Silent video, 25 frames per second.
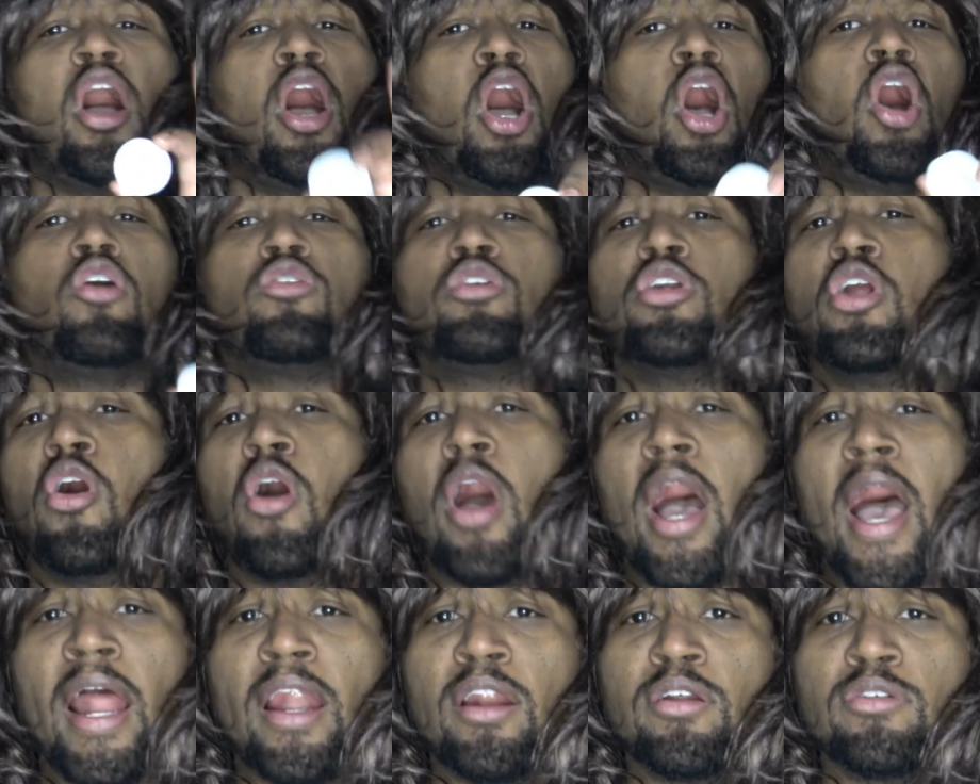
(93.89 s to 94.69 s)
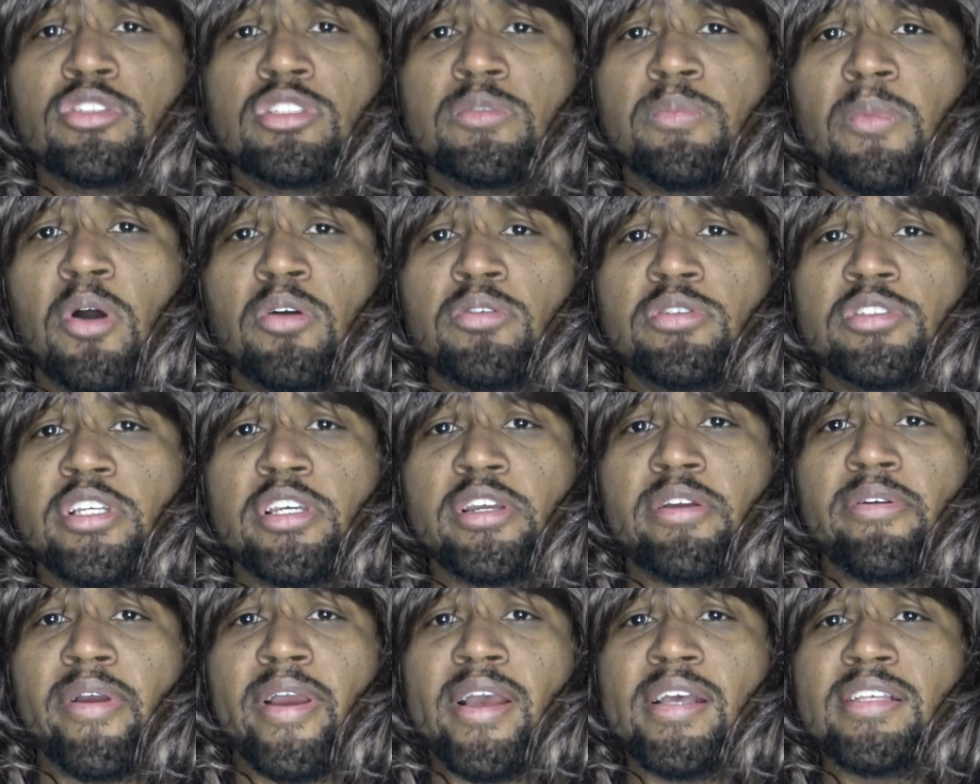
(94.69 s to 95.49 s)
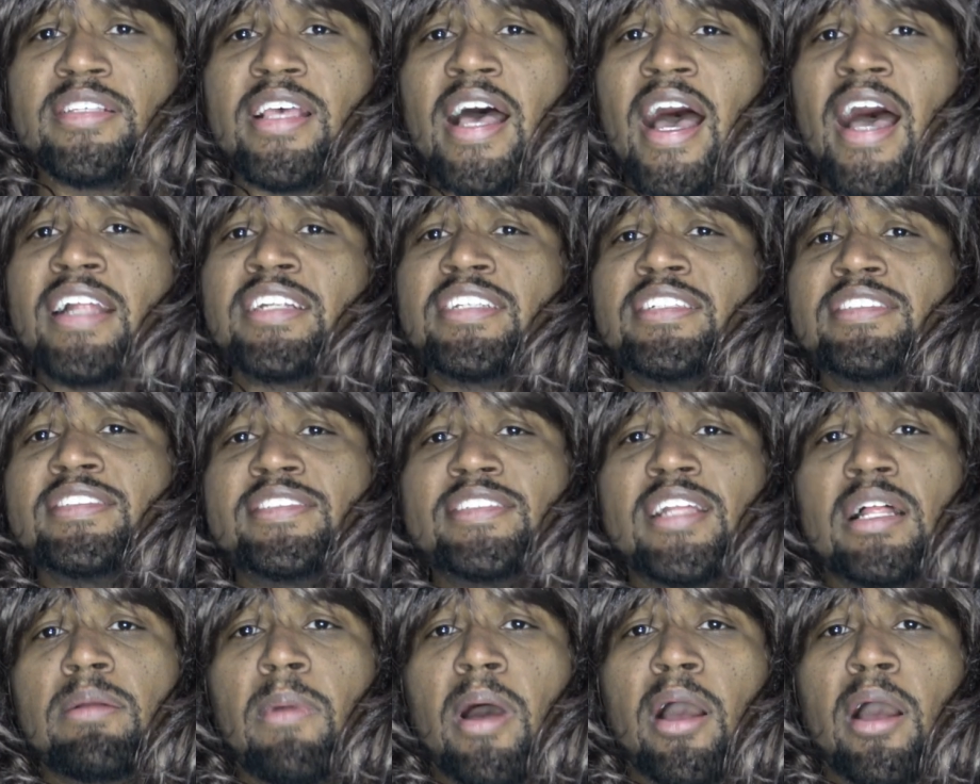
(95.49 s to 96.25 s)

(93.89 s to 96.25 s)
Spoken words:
Oh, no, I don't smoke cigarettes. I just tell